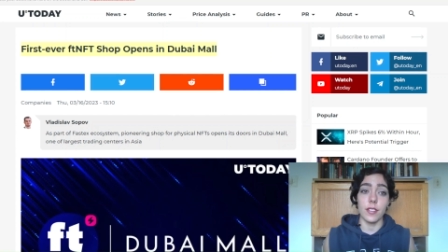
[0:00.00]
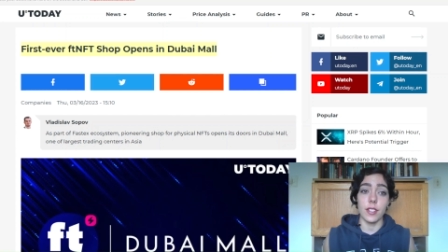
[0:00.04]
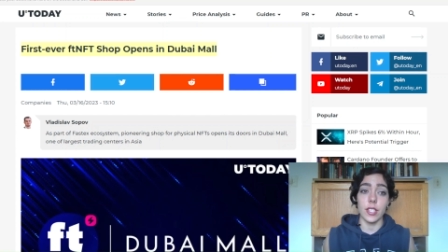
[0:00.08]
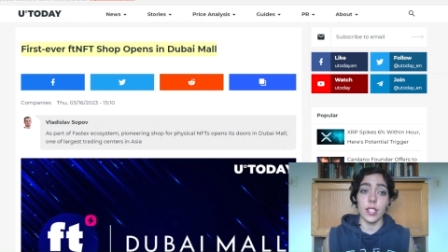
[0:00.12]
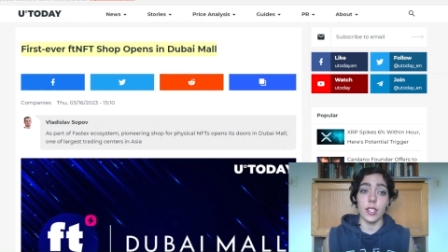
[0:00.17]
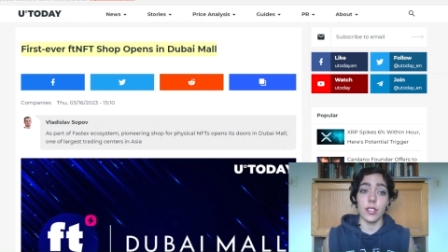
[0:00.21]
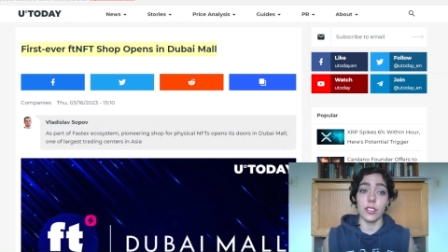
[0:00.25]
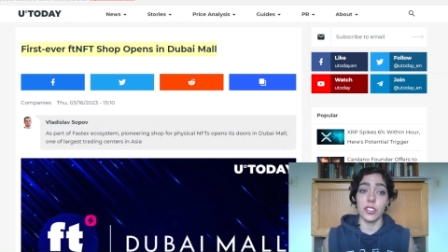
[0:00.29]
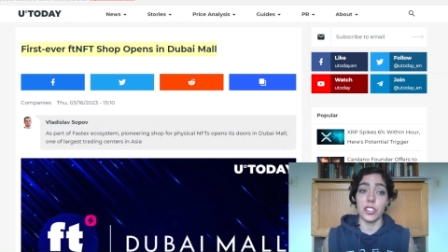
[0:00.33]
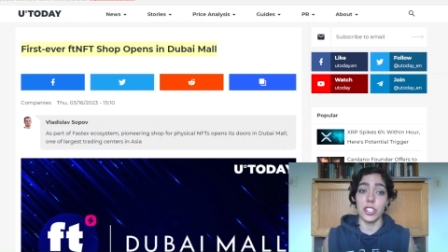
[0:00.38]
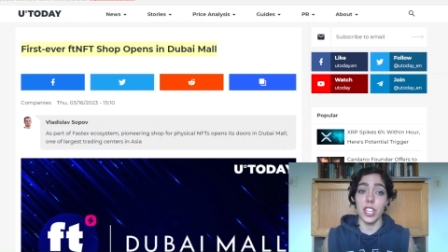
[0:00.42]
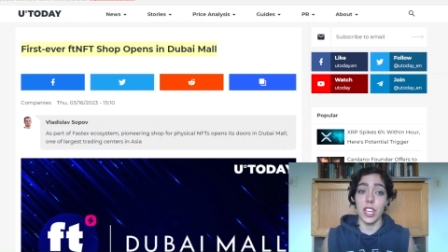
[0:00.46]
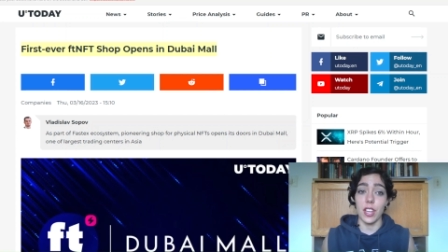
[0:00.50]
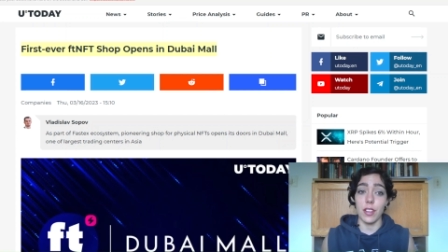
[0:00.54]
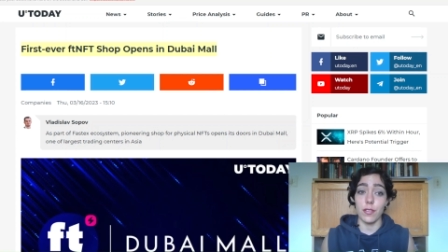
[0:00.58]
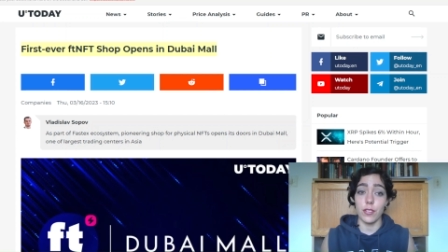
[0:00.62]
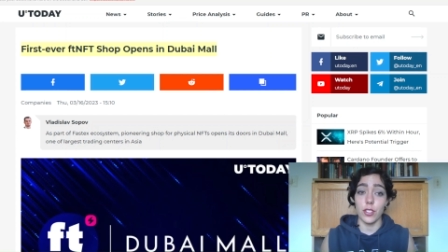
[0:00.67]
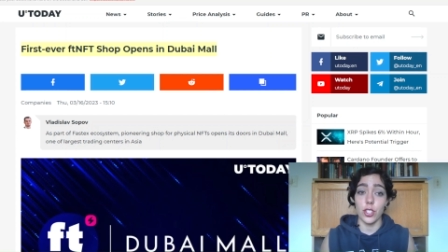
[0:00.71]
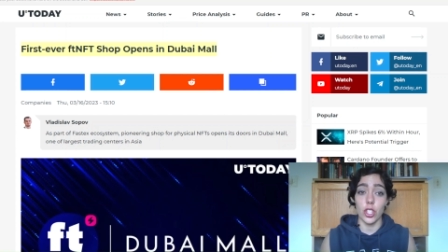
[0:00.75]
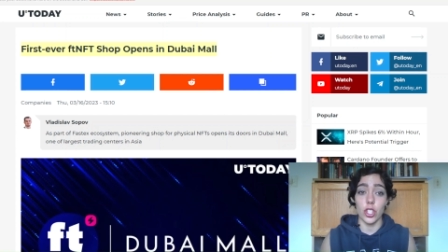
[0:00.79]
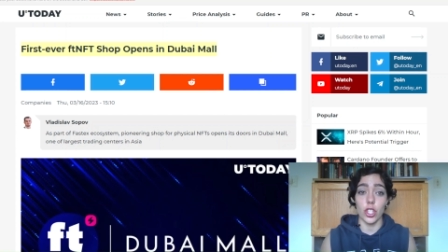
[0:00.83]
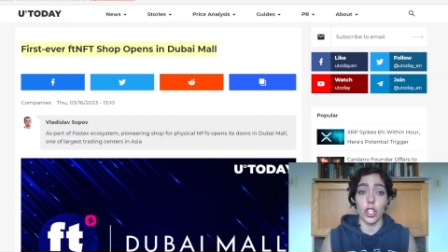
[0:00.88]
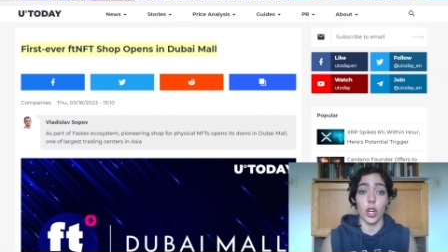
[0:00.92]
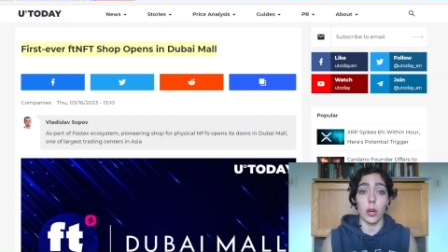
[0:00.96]
physical theft
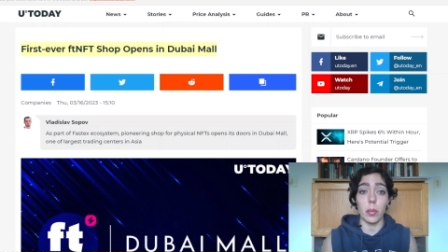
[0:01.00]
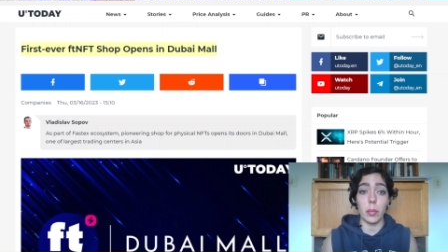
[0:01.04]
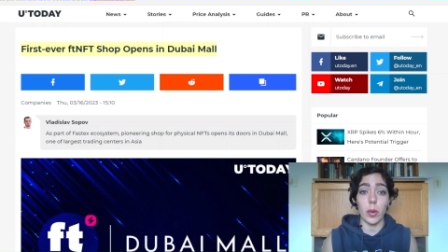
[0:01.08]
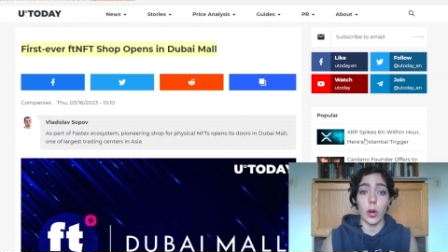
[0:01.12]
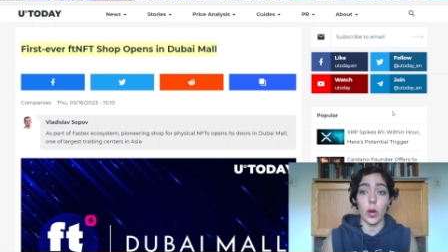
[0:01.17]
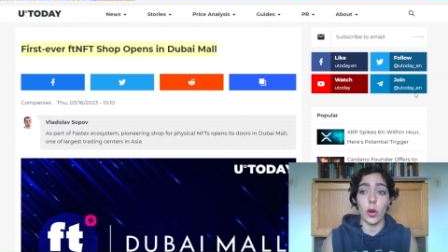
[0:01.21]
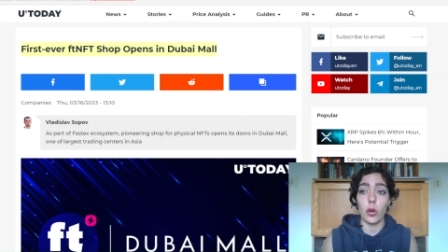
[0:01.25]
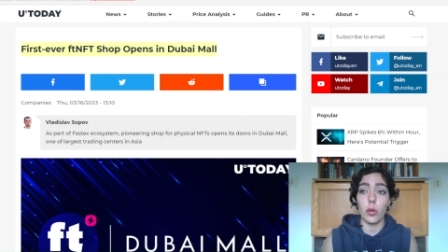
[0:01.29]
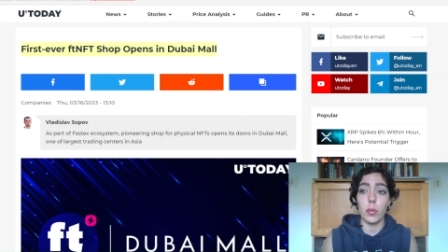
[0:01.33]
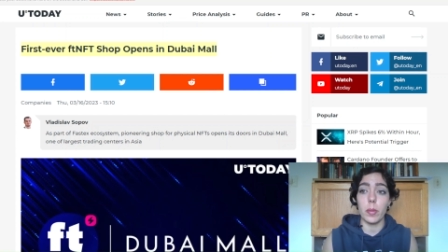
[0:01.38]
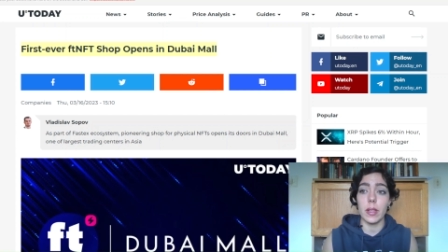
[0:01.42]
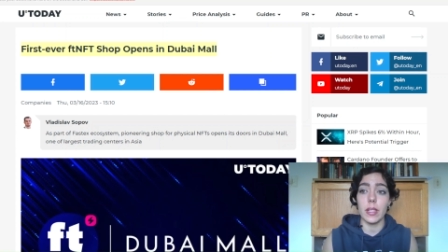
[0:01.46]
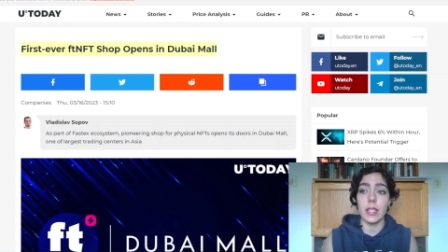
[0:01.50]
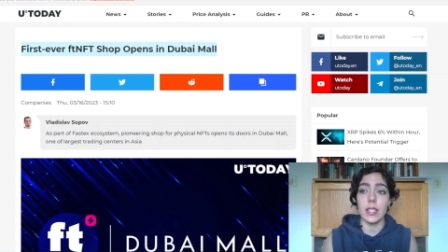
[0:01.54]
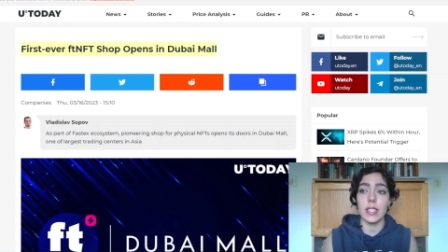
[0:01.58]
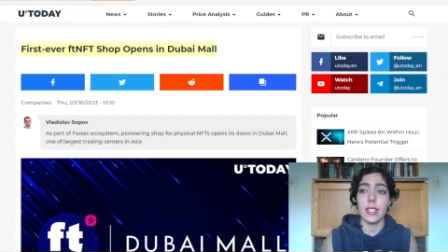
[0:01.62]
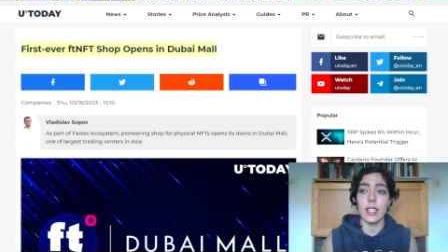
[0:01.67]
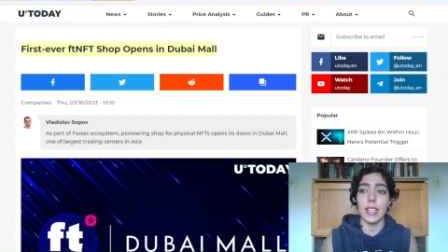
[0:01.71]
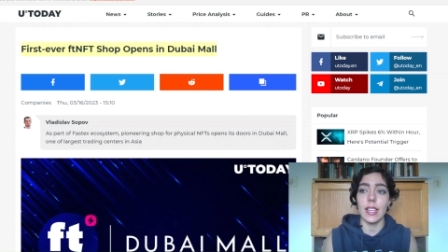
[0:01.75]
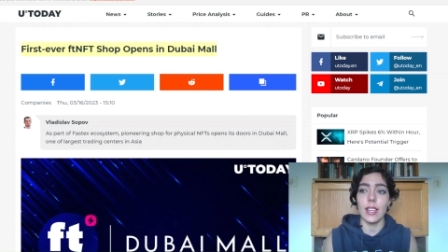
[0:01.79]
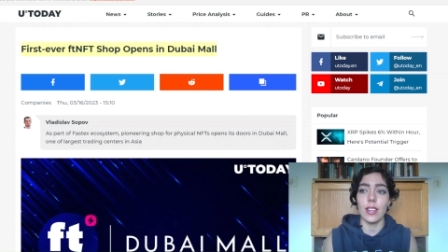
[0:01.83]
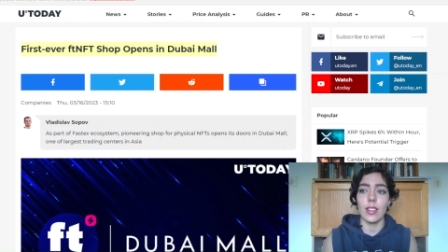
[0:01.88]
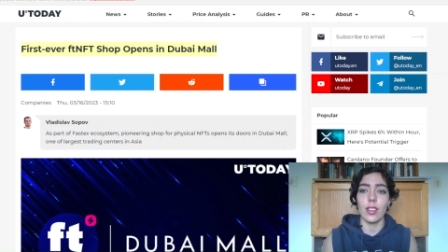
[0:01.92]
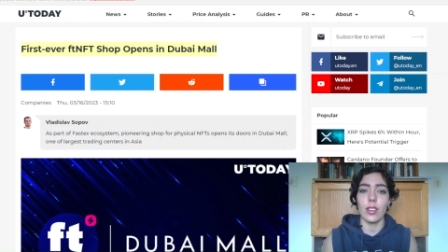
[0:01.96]
shop opens
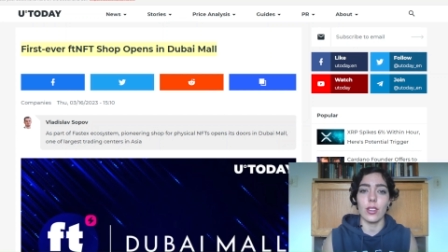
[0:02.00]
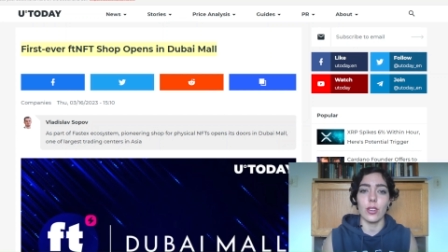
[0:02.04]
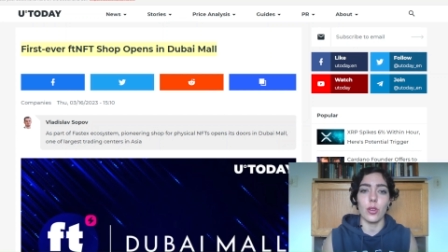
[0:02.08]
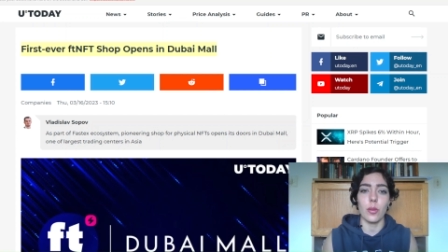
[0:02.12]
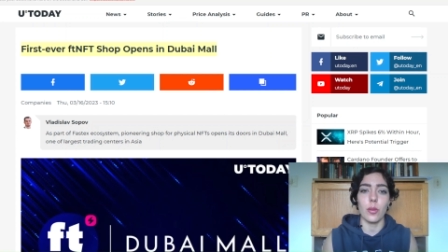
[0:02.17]
in the